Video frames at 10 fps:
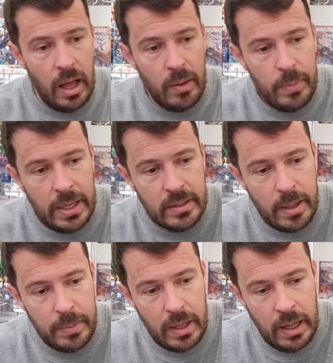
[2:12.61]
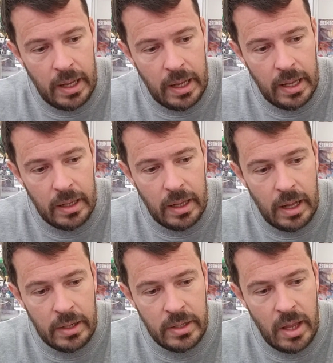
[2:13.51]
I picked up
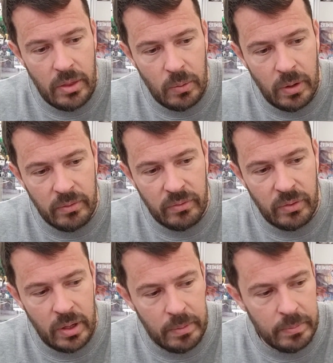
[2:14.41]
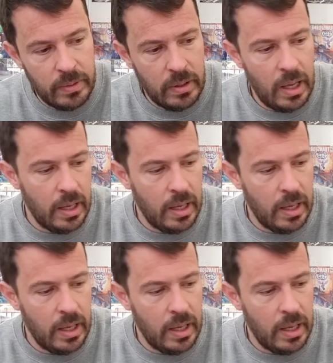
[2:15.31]
another one from